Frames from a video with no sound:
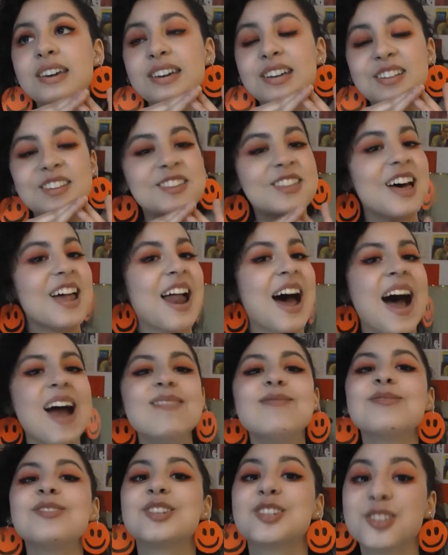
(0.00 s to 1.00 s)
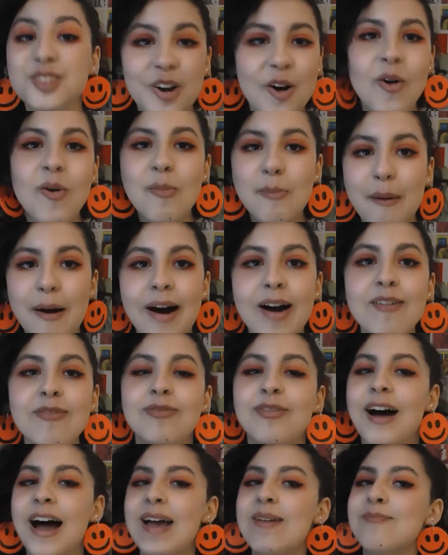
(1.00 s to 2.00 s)
it's that I'm so
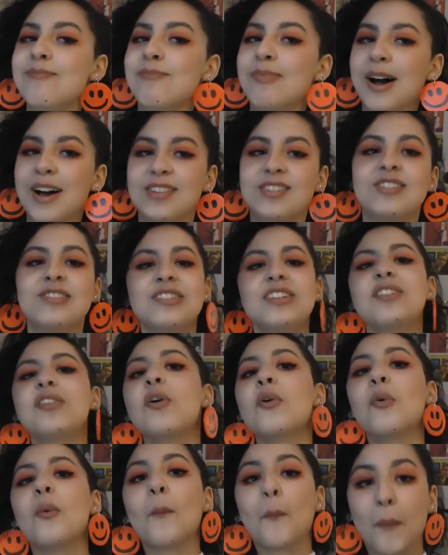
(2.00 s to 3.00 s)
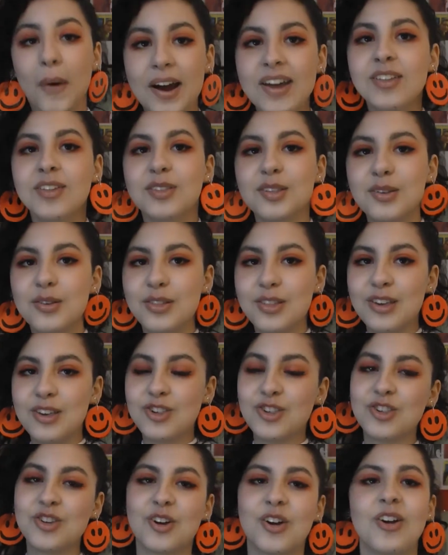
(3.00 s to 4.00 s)
buff, I busted right through
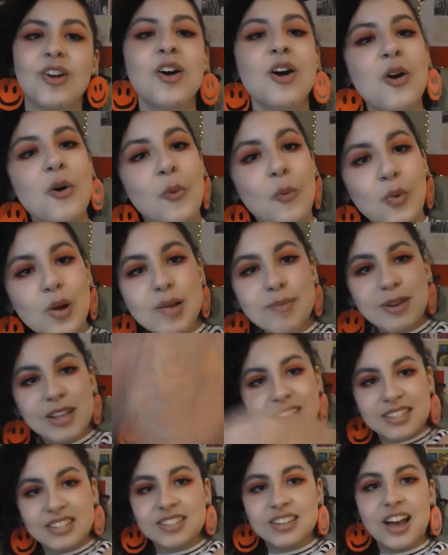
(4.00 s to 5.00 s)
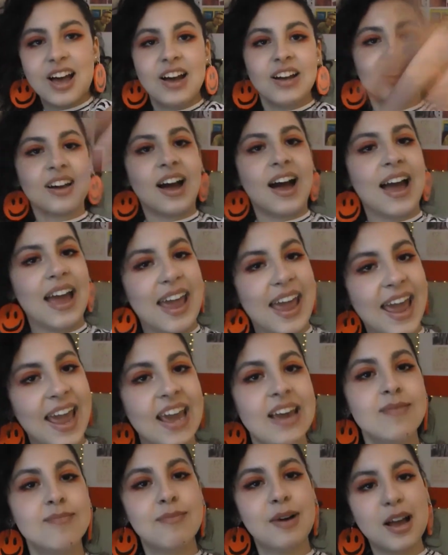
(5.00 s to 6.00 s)
this shirt. Women suck, I
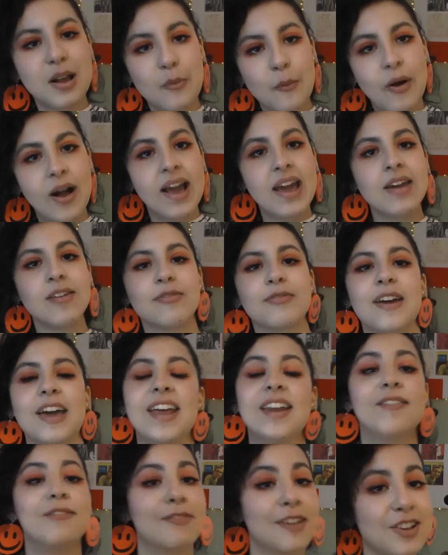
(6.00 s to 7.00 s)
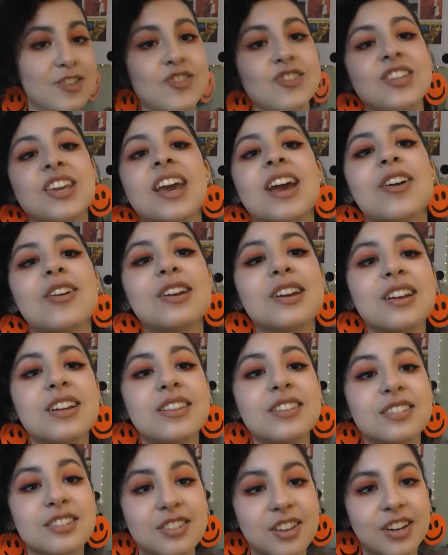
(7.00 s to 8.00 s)
hate my wife, and
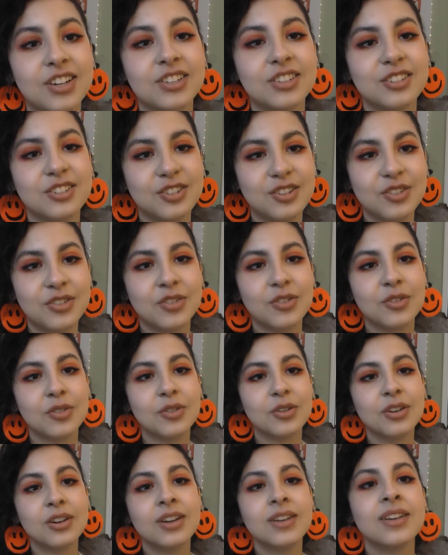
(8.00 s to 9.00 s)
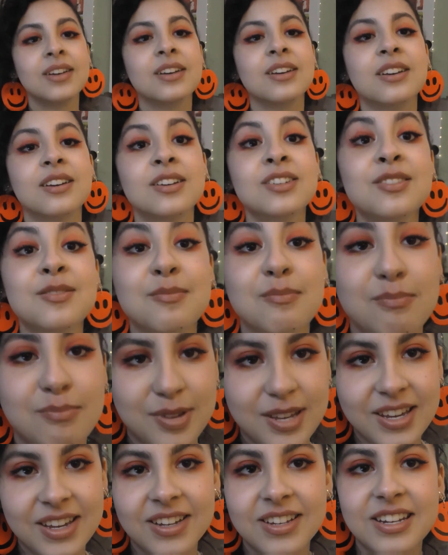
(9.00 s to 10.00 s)
vegetarians suck too.
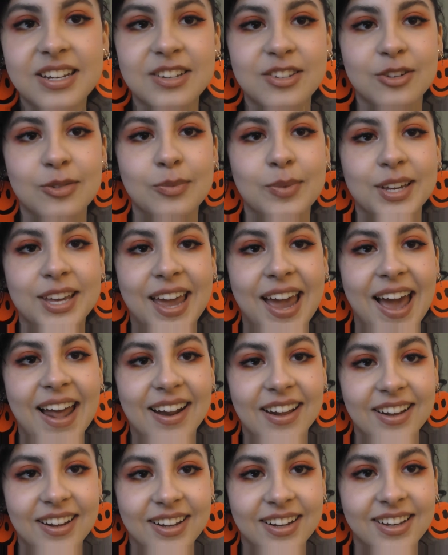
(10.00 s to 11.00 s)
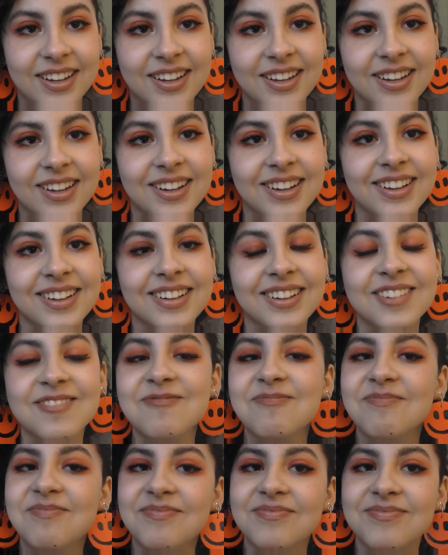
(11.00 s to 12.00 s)
Be a diesel mechanic.
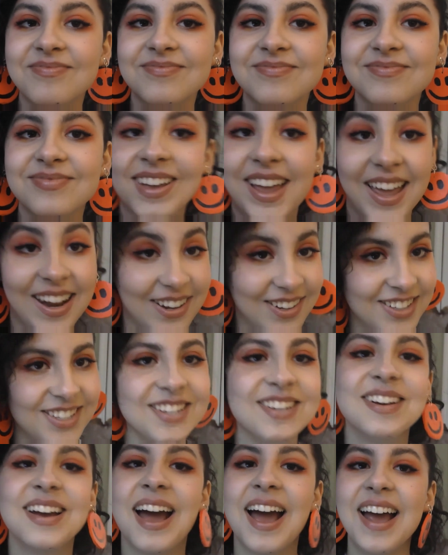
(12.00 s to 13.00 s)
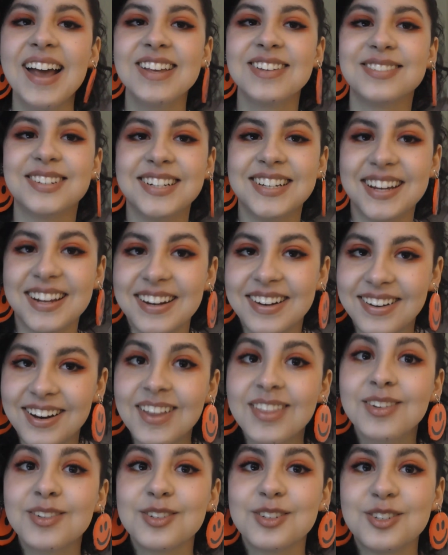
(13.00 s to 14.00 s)
And I'll see you guys when I get
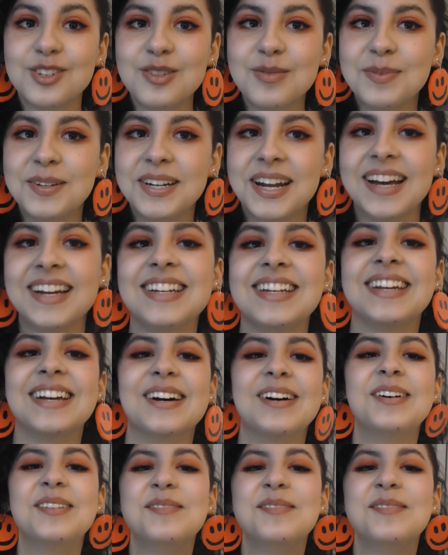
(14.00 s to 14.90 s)
another stupid idea.